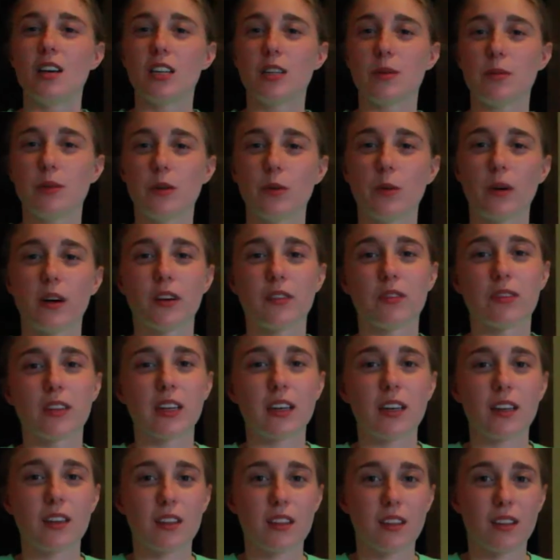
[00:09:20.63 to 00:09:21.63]
to be aware of
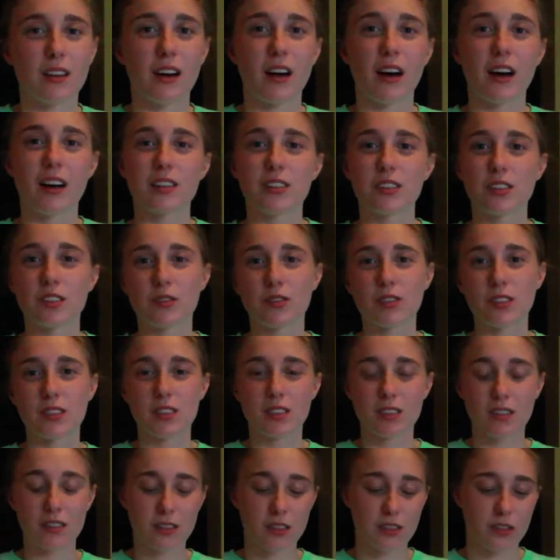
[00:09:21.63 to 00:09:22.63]
like the hot
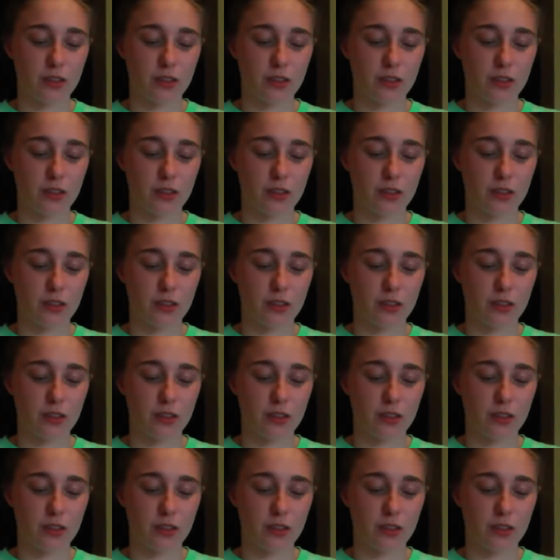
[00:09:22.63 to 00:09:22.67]
surfaces.